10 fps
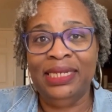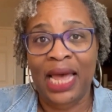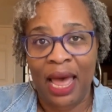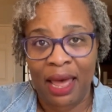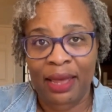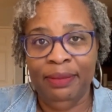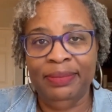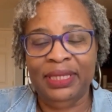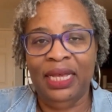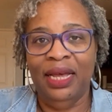
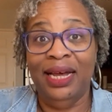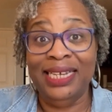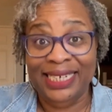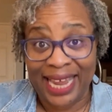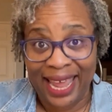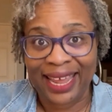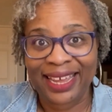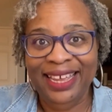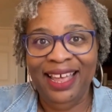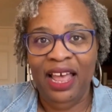times a day
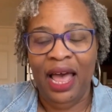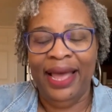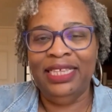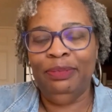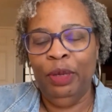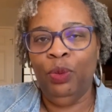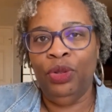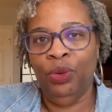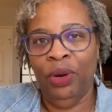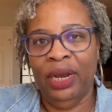I speak
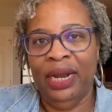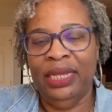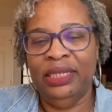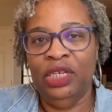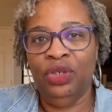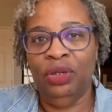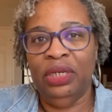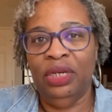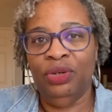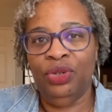with organizational
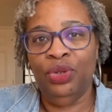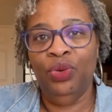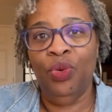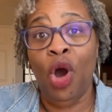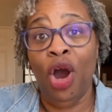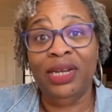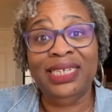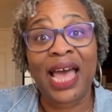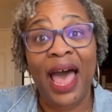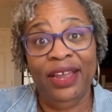leaders who are
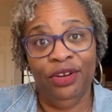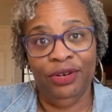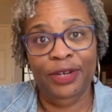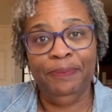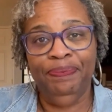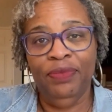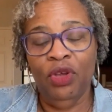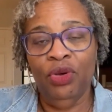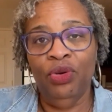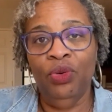tired,
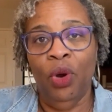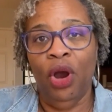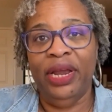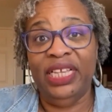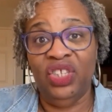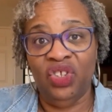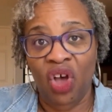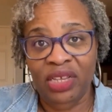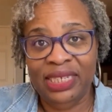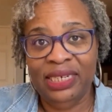who are
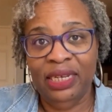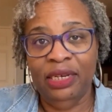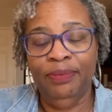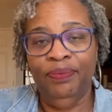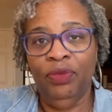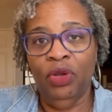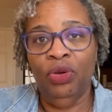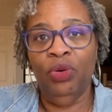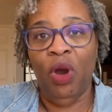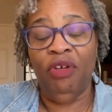exhausted,
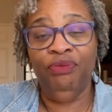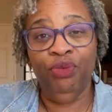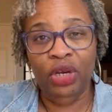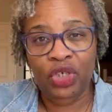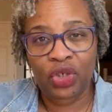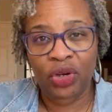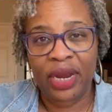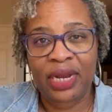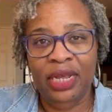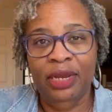who are
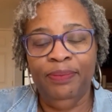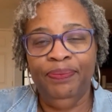frustrated,